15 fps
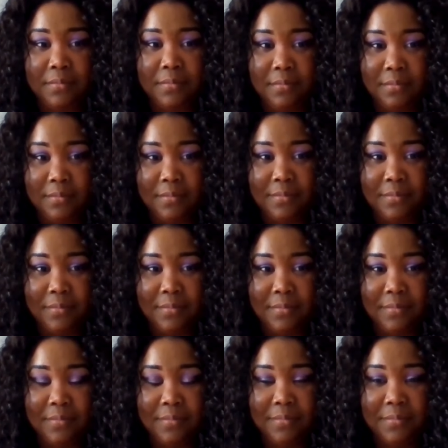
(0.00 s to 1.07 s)

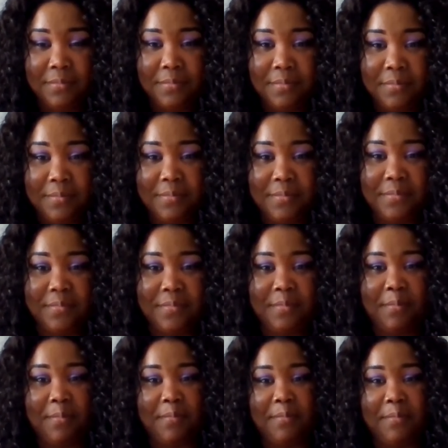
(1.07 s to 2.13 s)

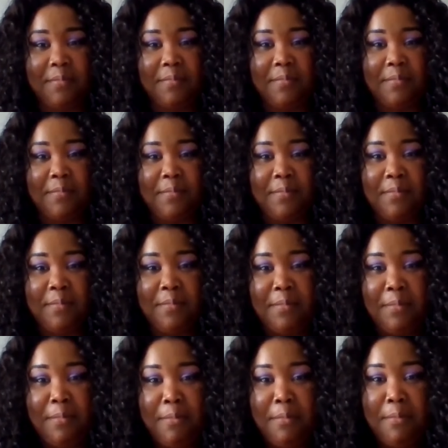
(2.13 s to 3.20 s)

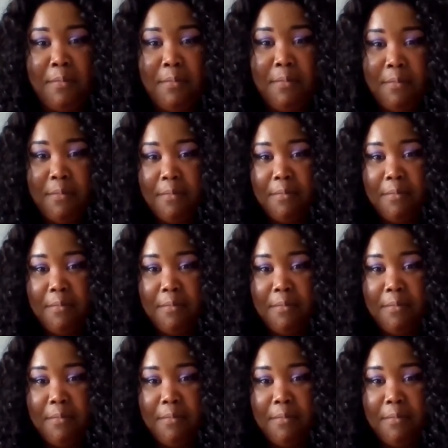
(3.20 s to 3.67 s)
No words are spoken by the person on screen.